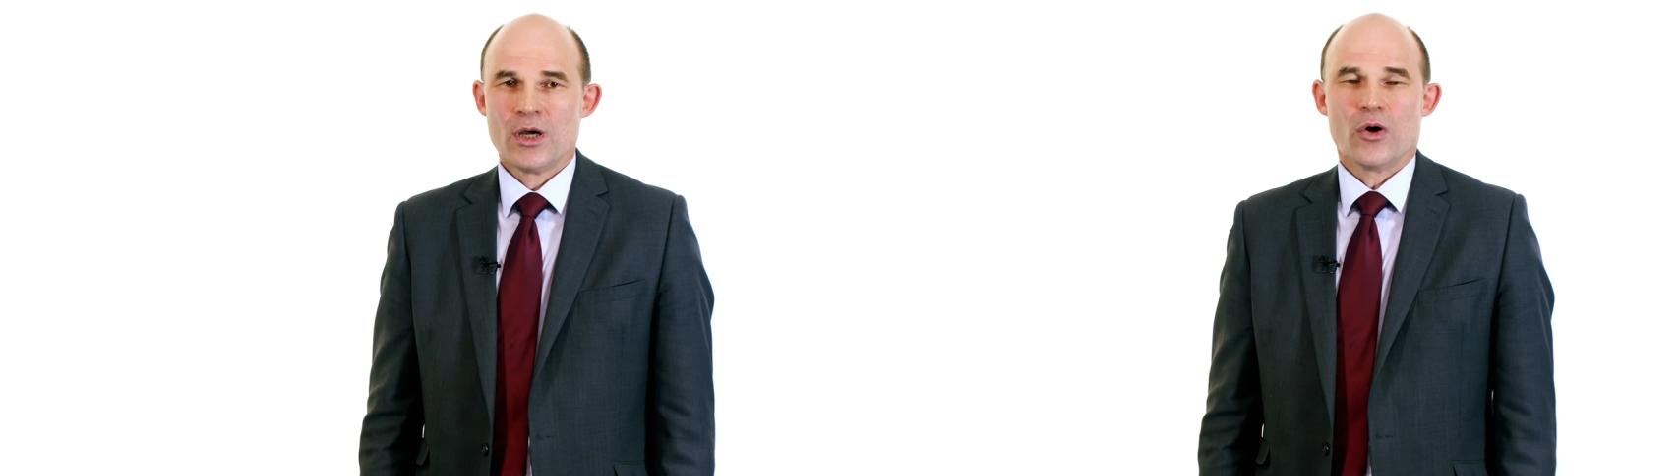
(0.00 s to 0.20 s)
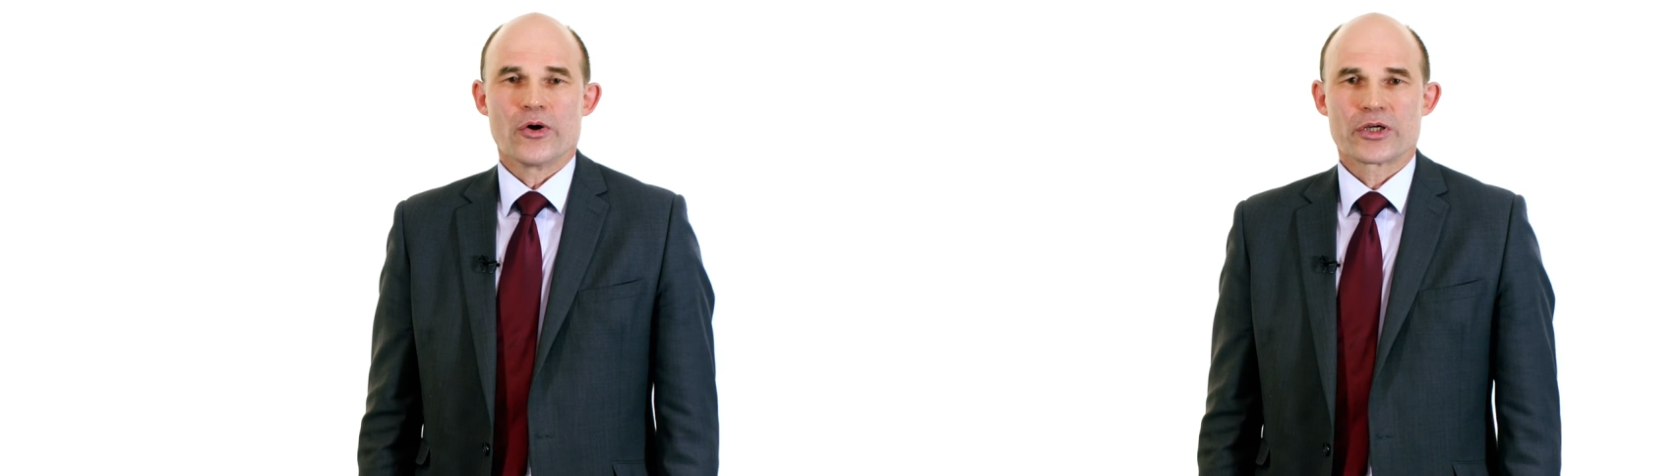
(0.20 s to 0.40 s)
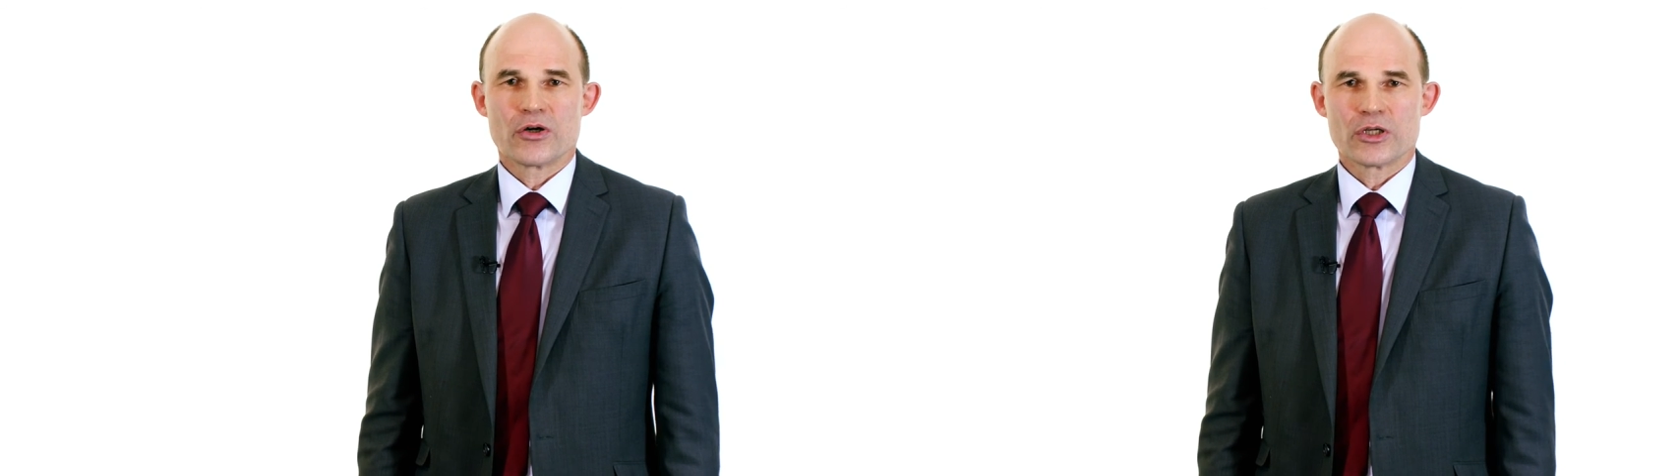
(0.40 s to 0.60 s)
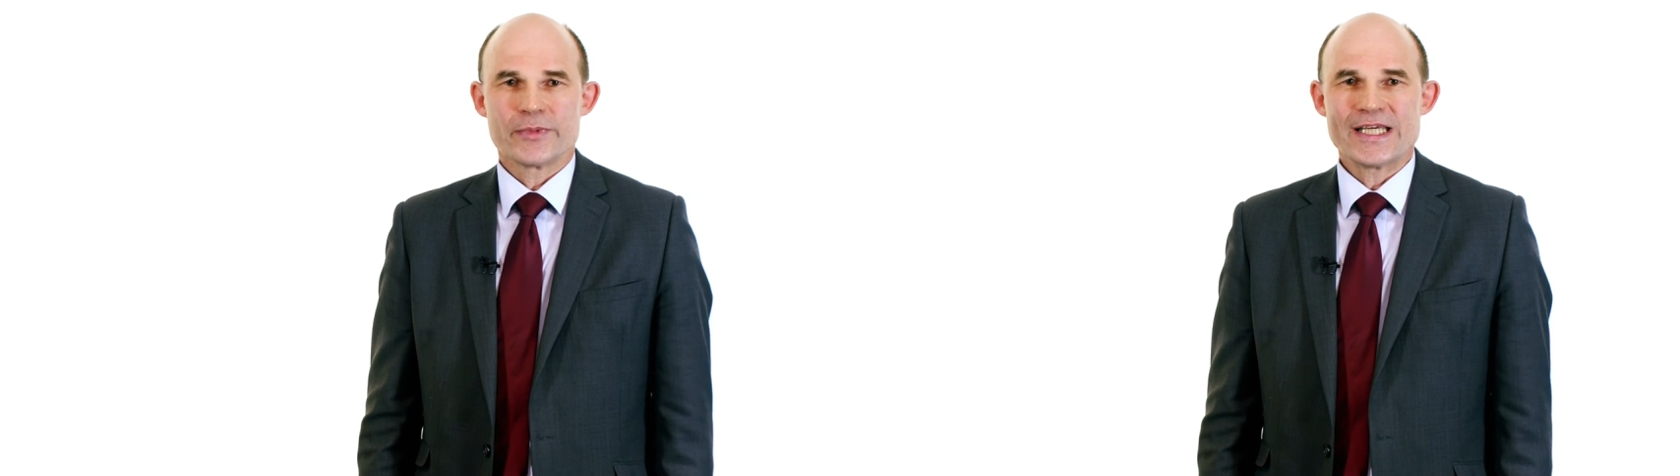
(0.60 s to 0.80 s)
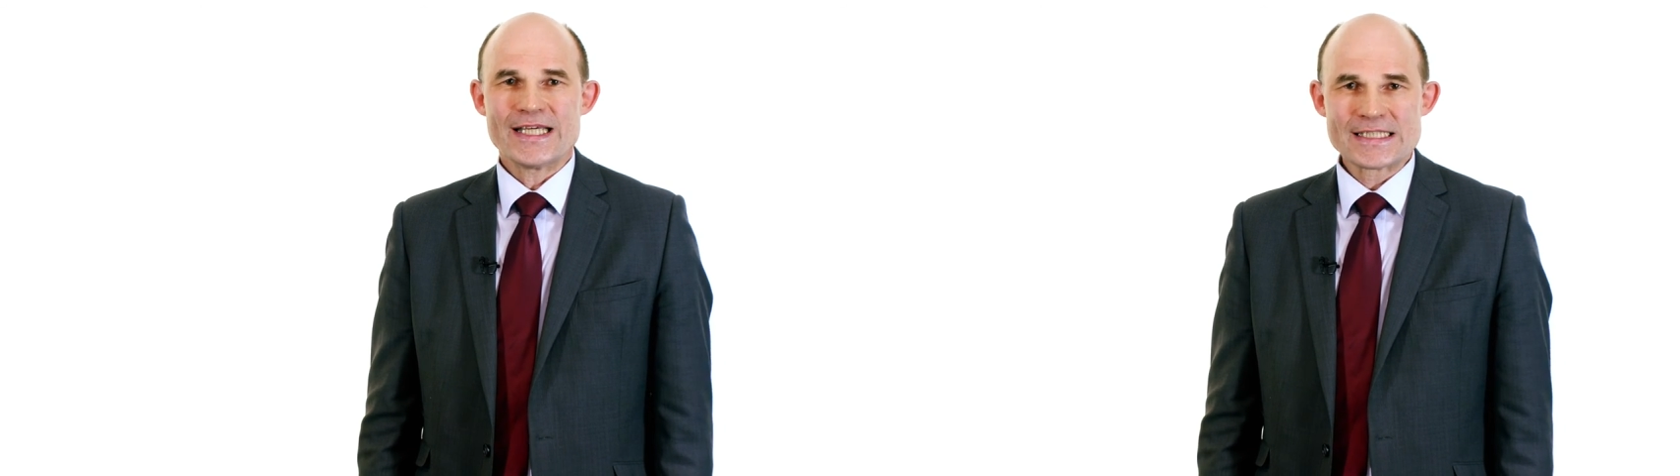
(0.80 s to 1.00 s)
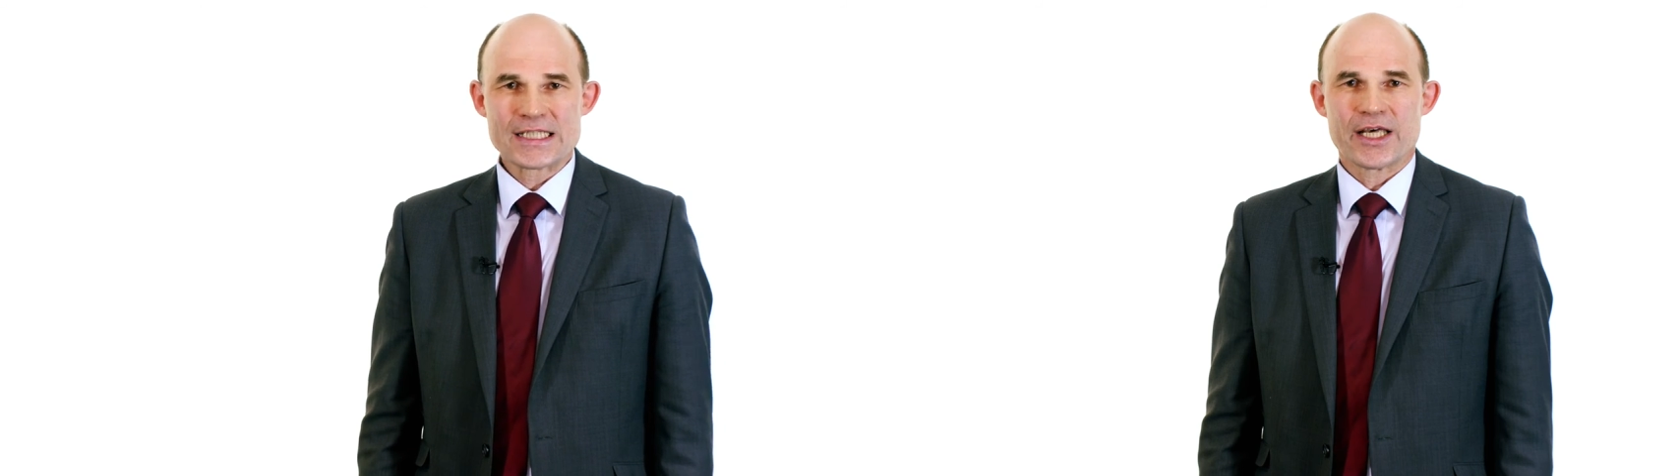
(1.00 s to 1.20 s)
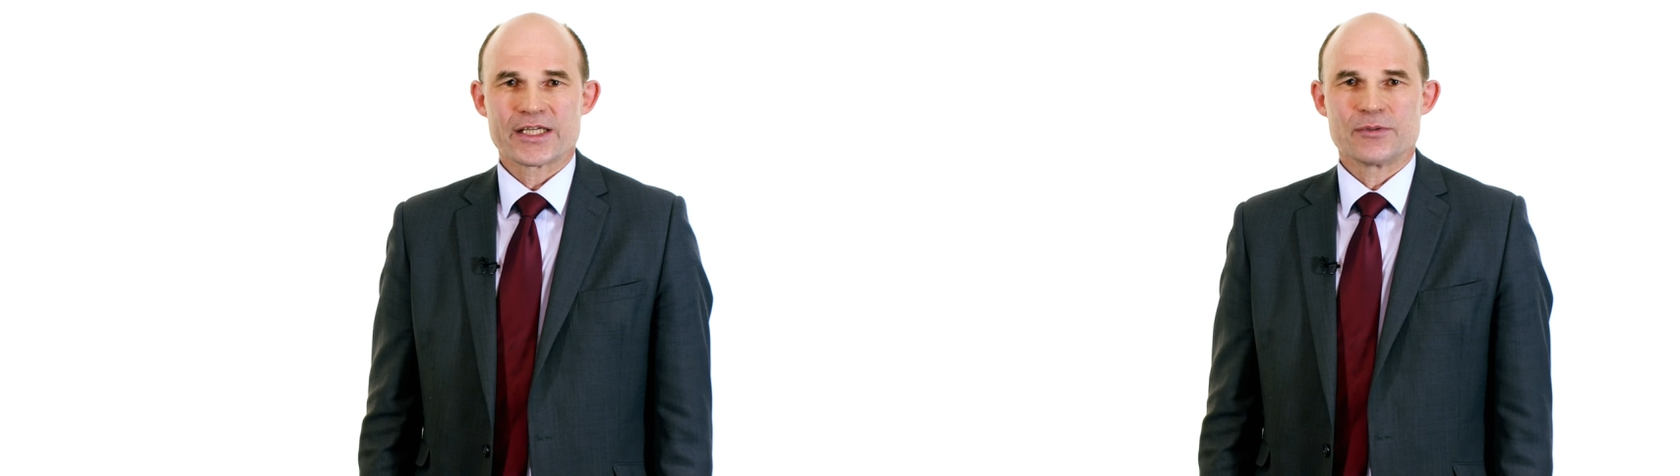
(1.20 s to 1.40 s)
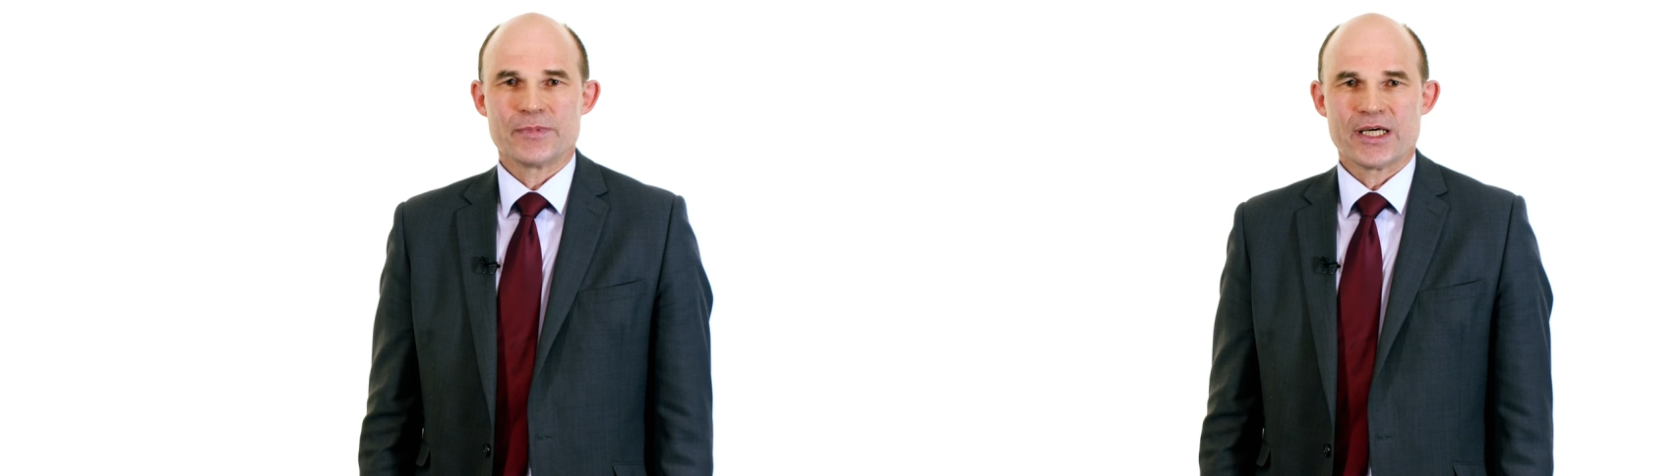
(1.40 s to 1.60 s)
Our economy is
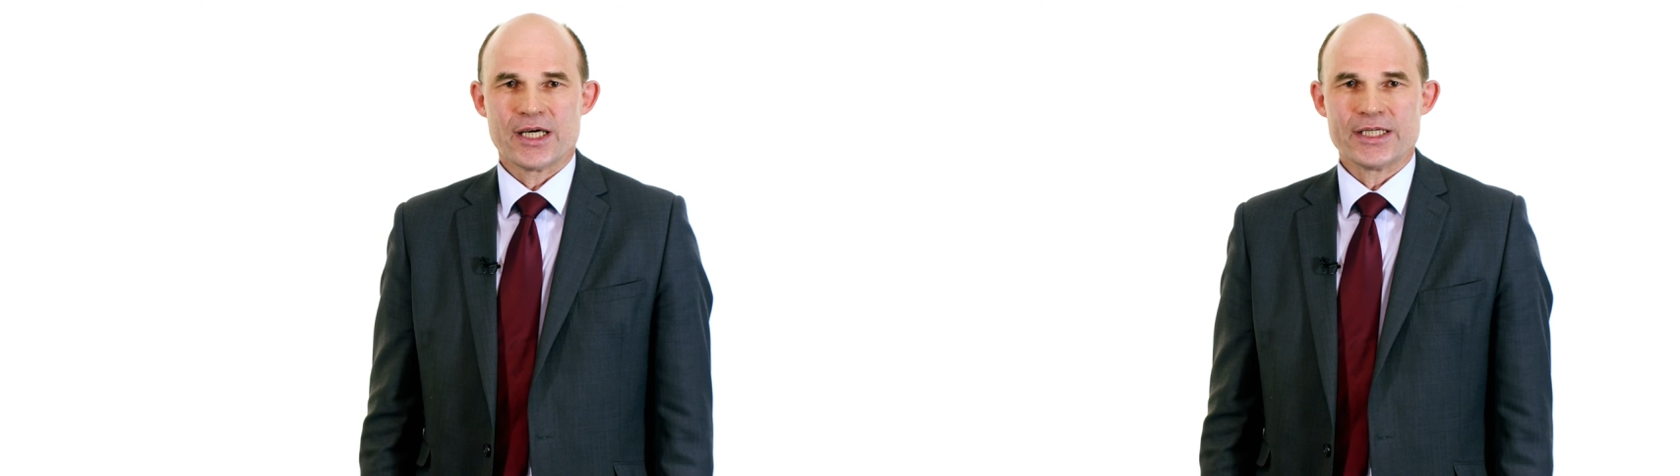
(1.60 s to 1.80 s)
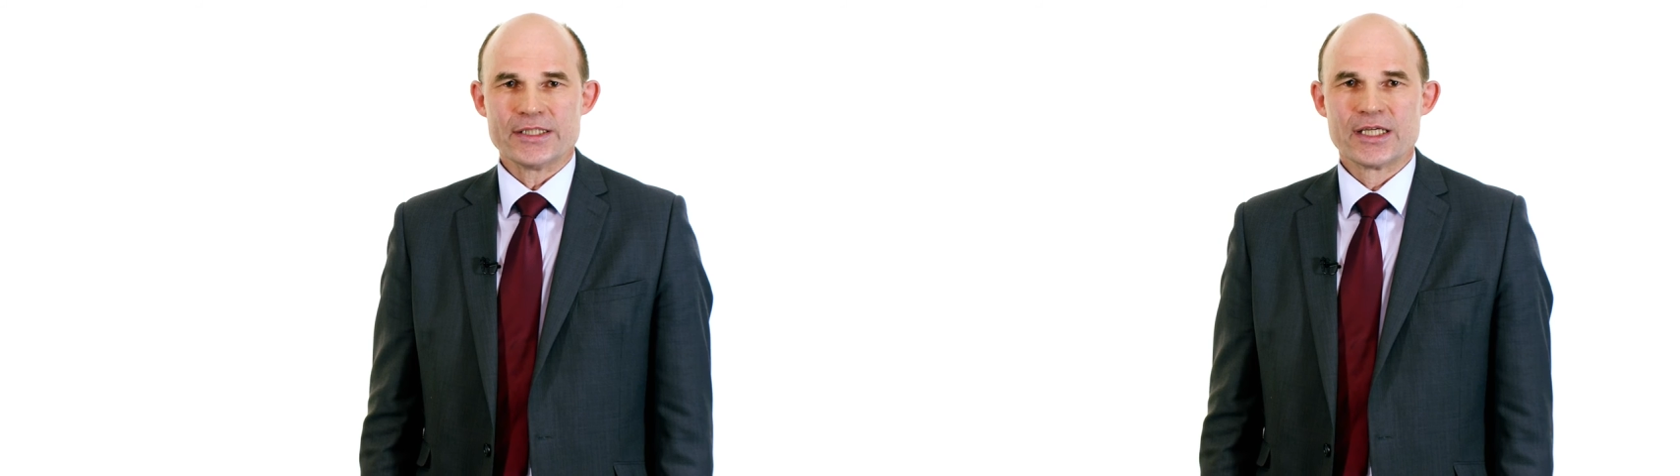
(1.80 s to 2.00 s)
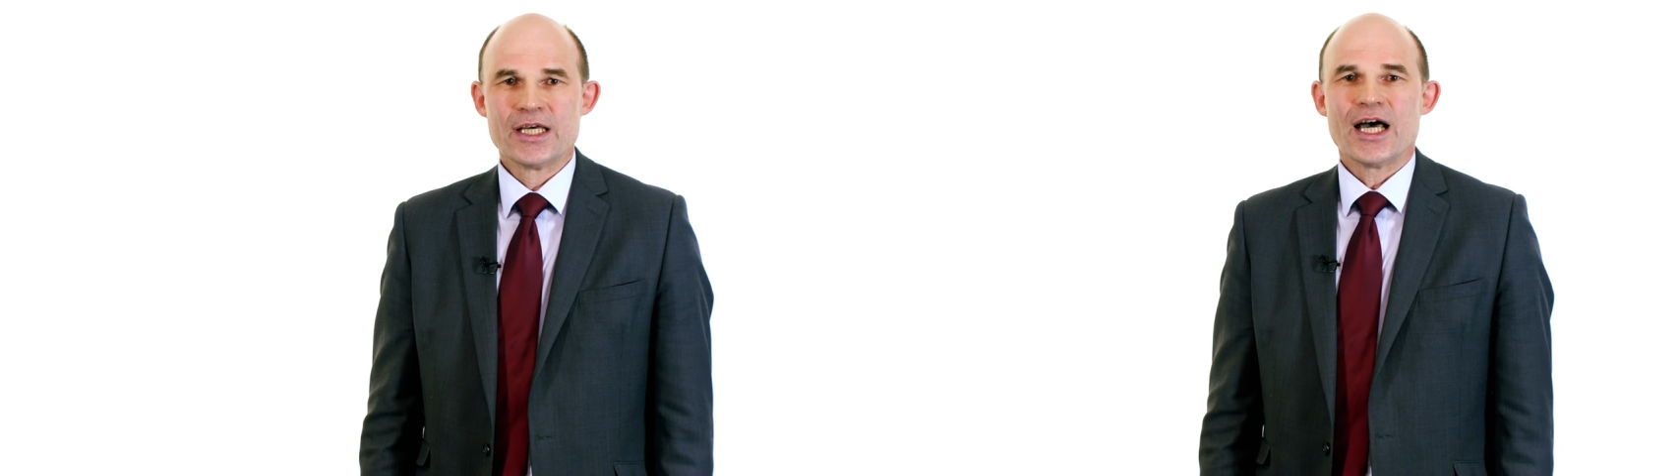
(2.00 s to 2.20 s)
lagging behind